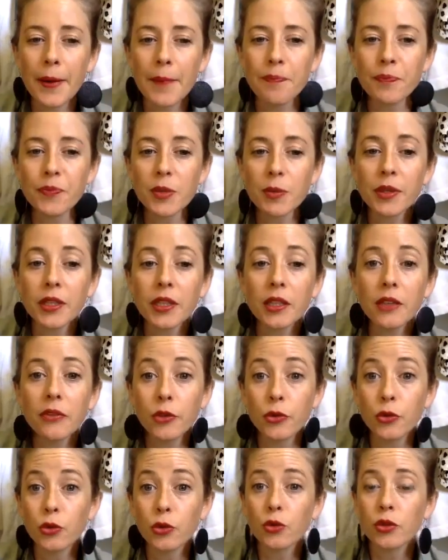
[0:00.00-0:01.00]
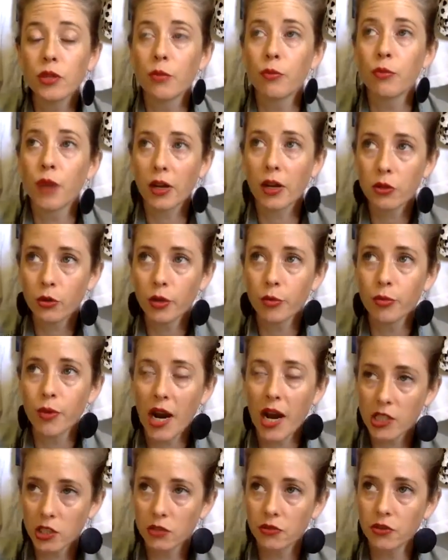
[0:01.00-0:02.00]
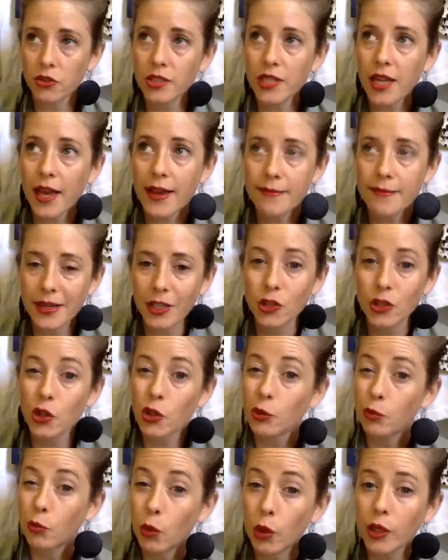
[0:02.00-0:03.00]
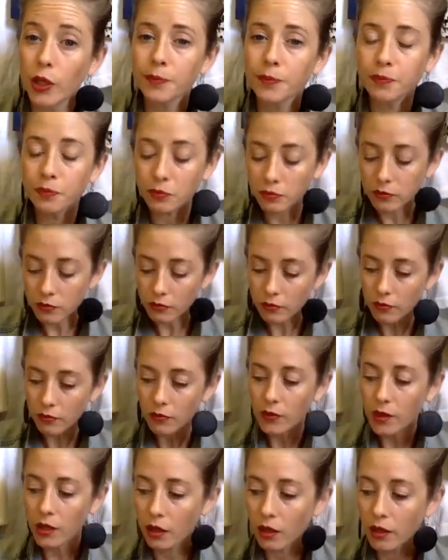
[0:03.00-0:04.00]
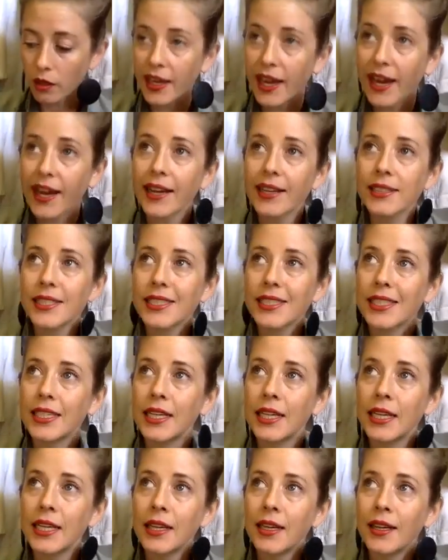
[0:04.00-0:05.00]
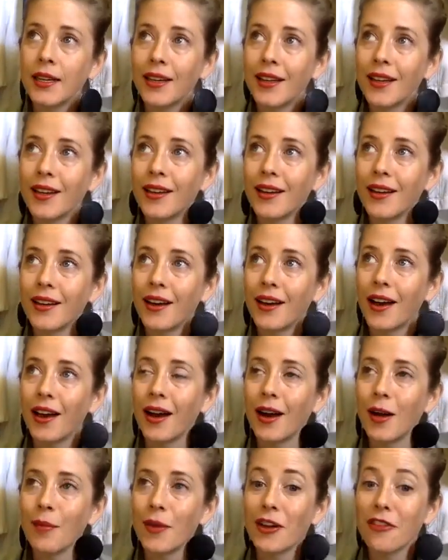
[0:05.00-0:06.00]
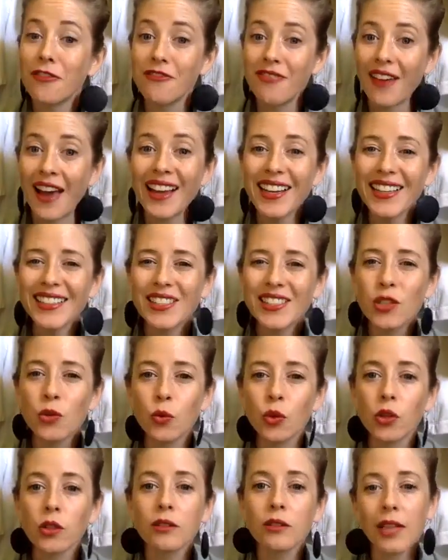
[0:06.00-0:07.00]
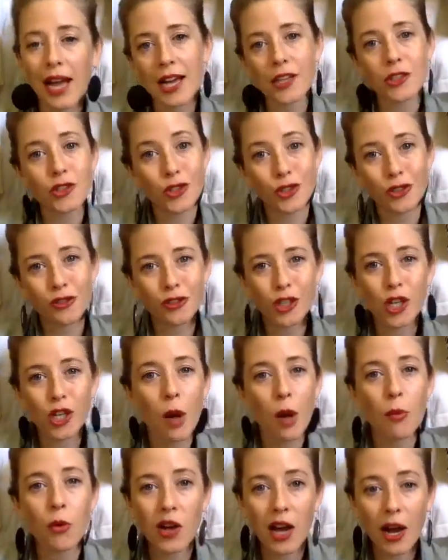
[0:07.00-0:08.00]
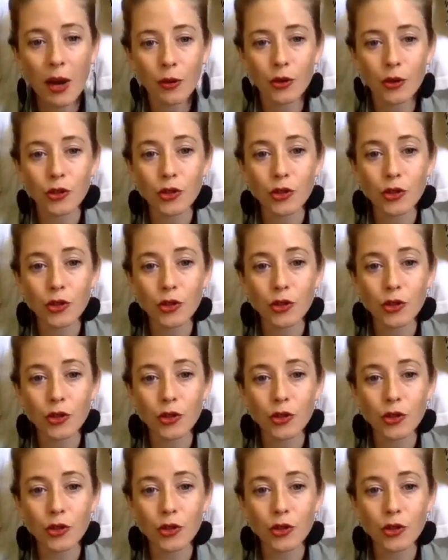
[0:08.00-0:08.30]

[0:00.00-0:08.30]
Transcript: Typically, if you do some breathwork practice for 10 minutes or more, that effects will last you for a couple hours